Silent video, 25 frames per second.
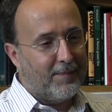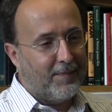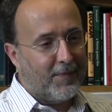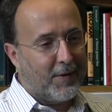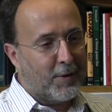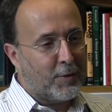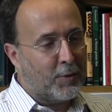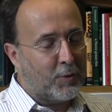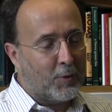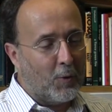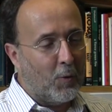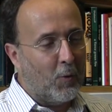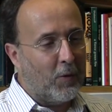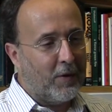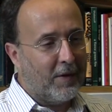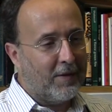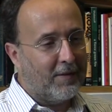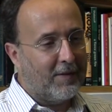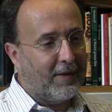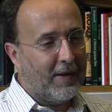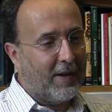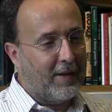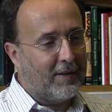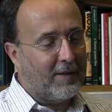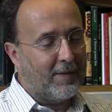soon in
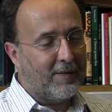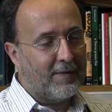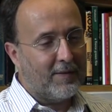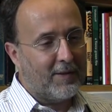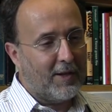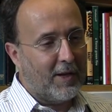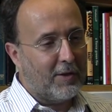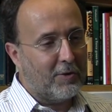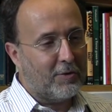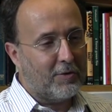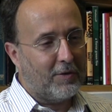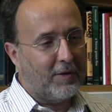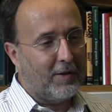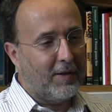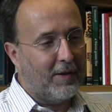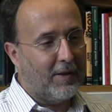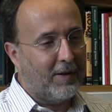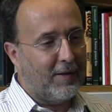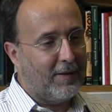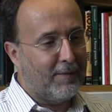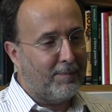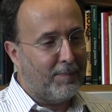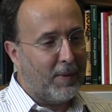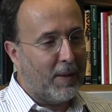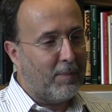the 18th
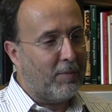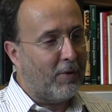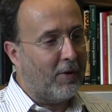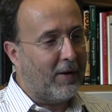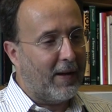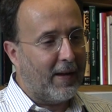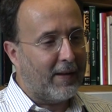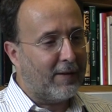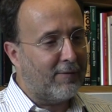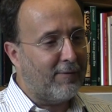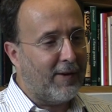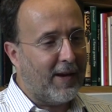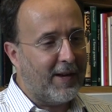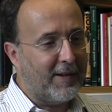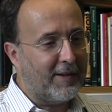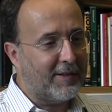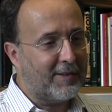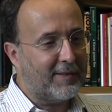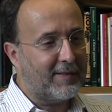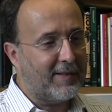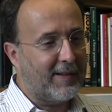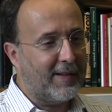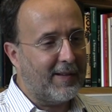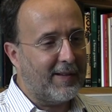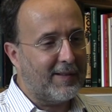century, people like
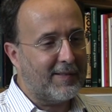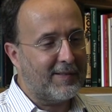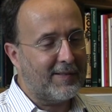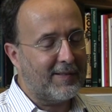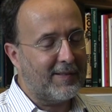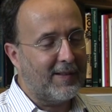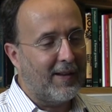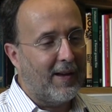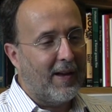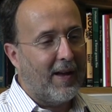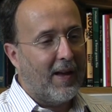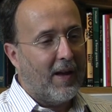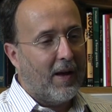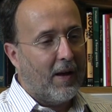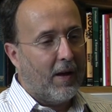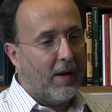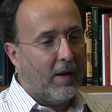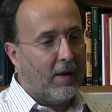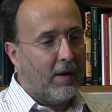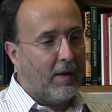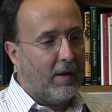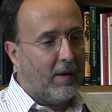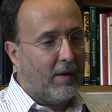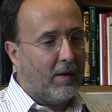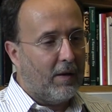Weierstrass
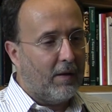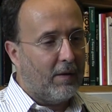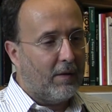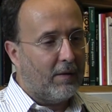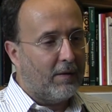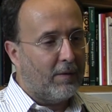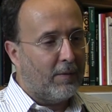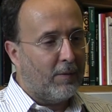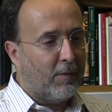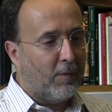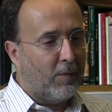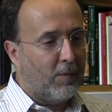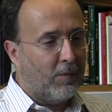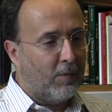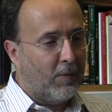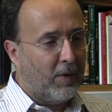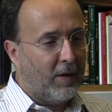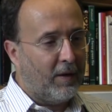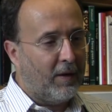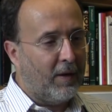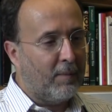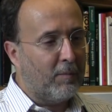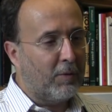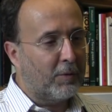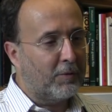
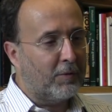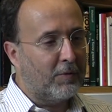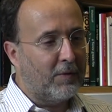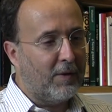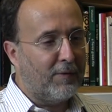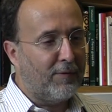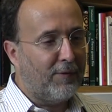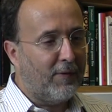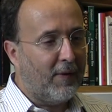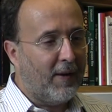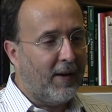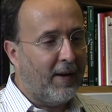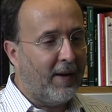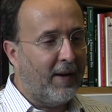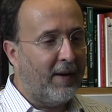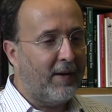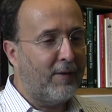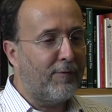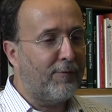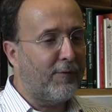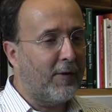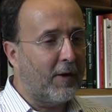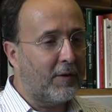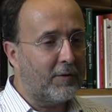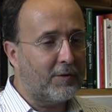were able to define
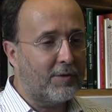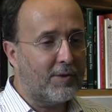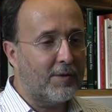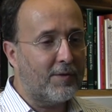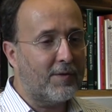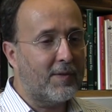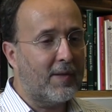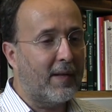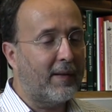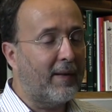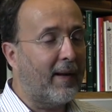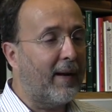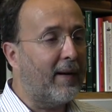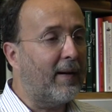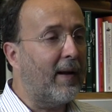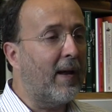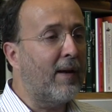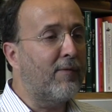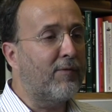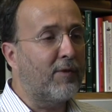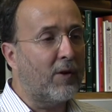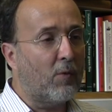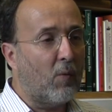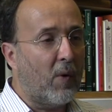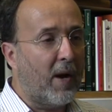functions that are
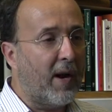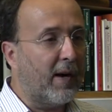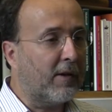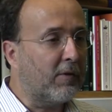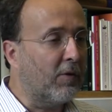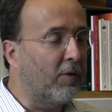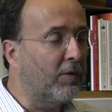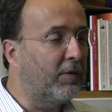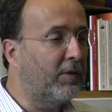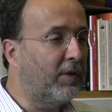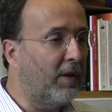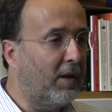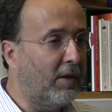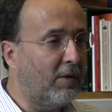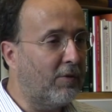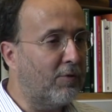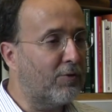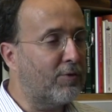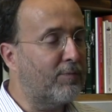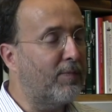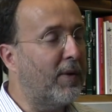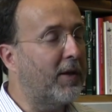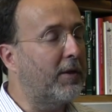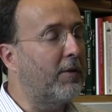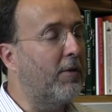everywhere
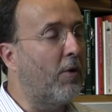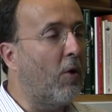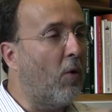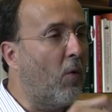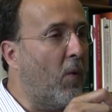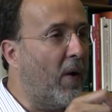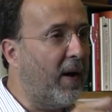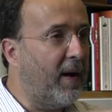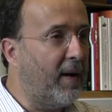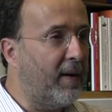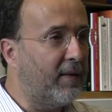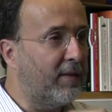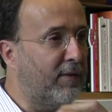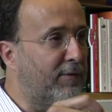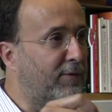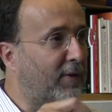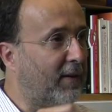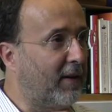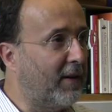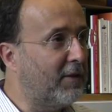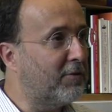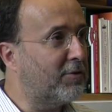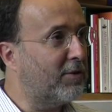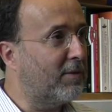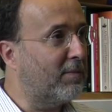continuous but nowhere
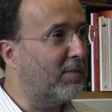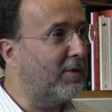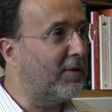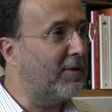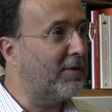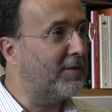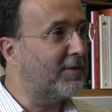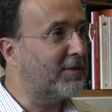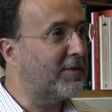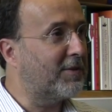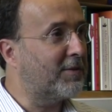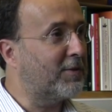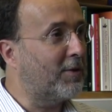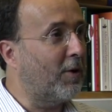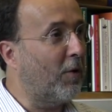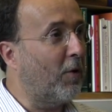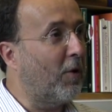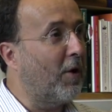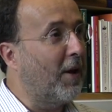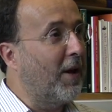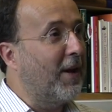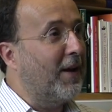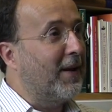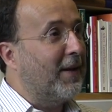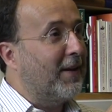differentiable. So
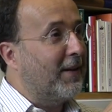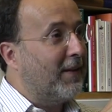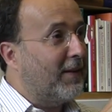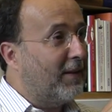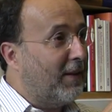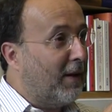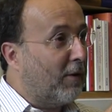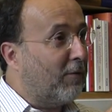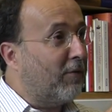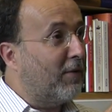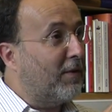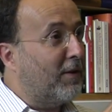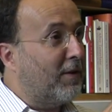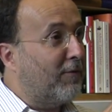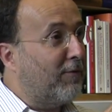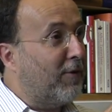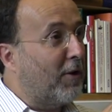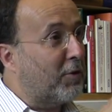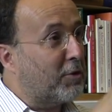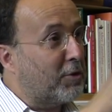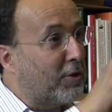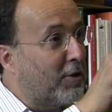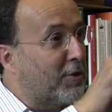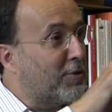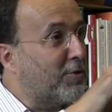that the
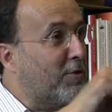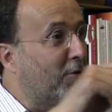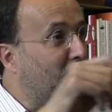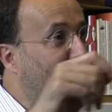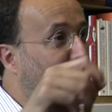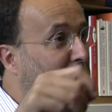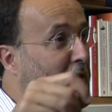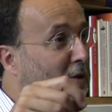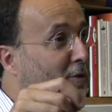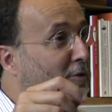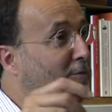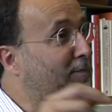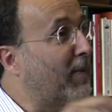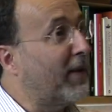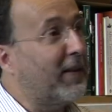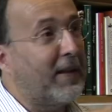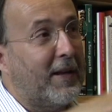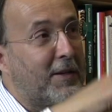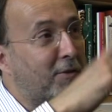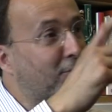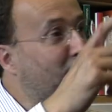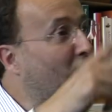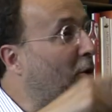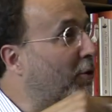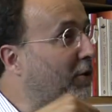function is continuous but
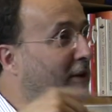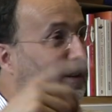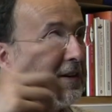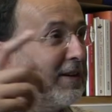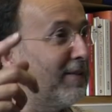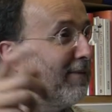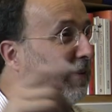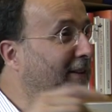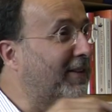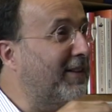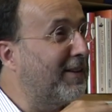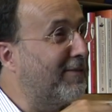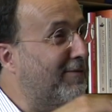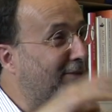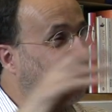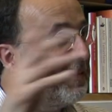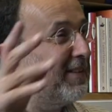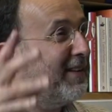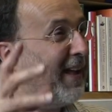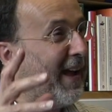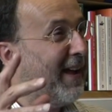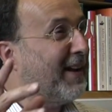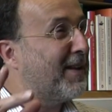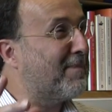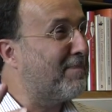has no derivative
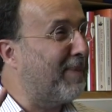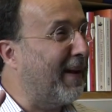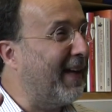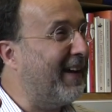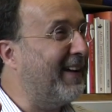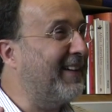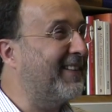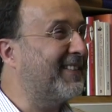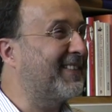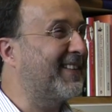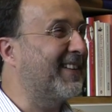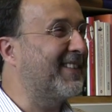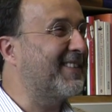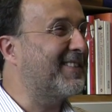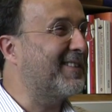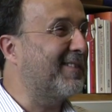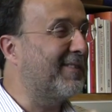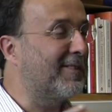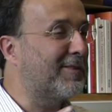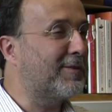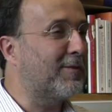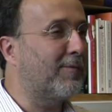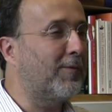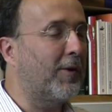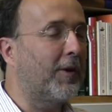in any place, and so on
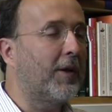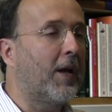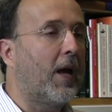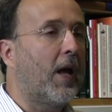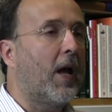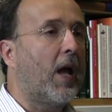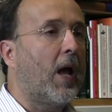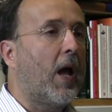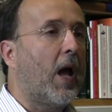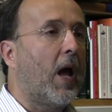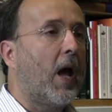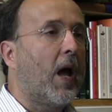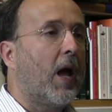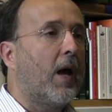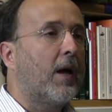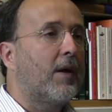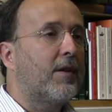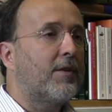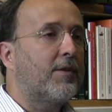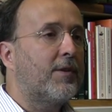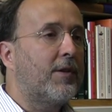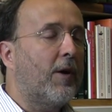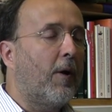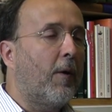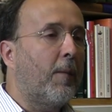and so forth.
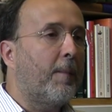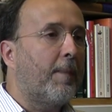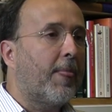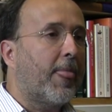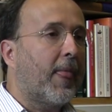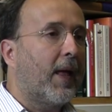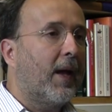So